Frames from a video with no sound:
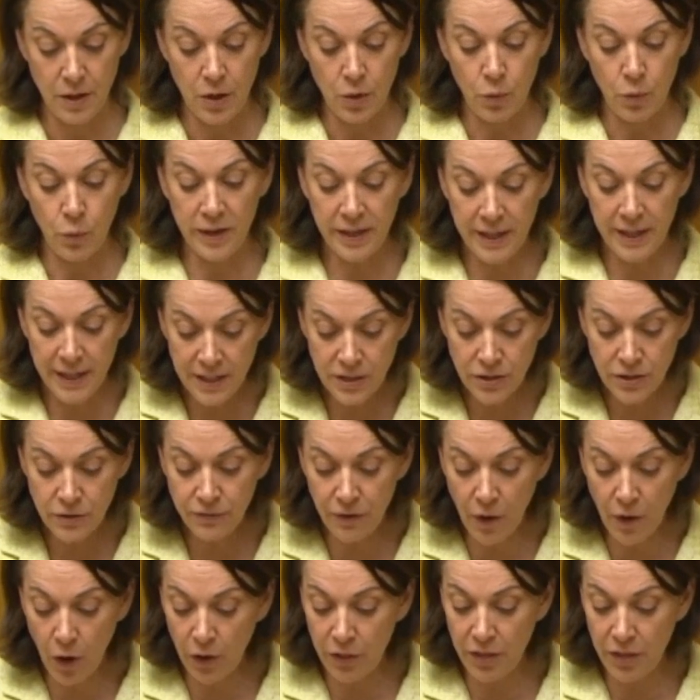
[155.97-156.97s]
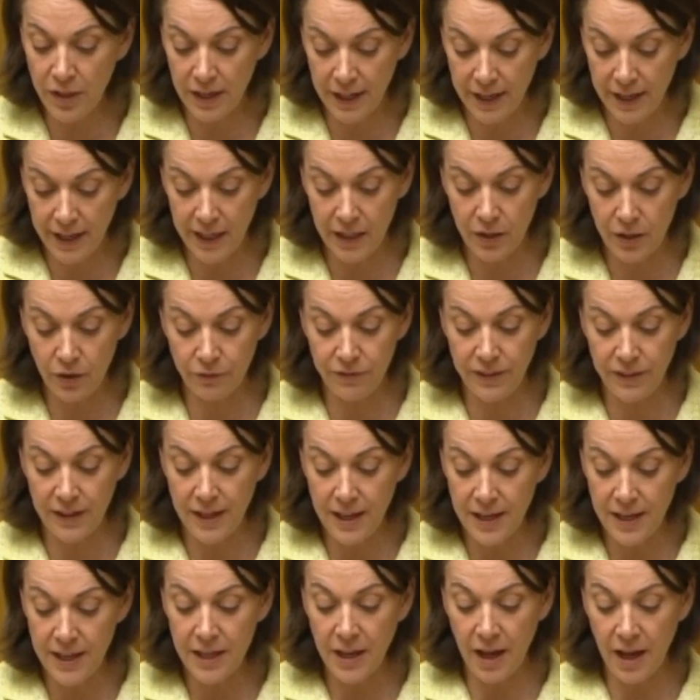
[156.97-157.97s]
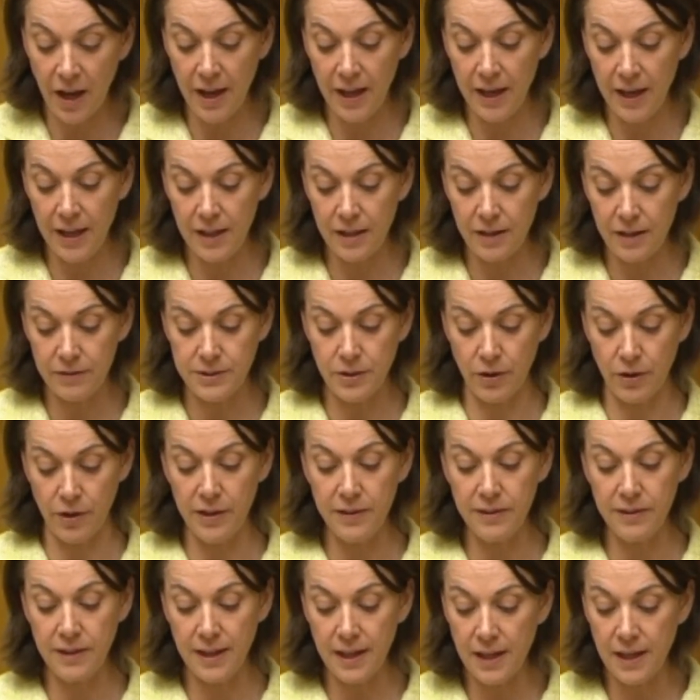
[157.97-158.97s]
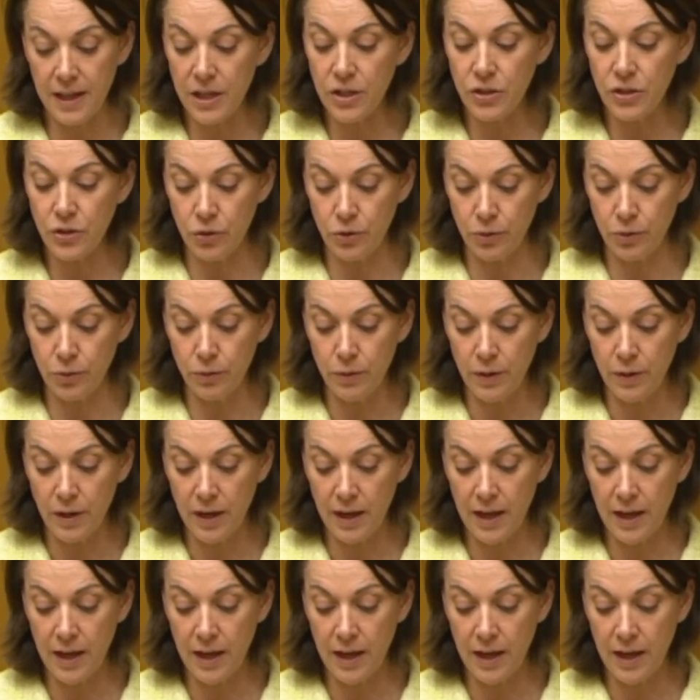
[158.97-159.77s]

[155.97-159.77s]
We need to follow the lead of the EU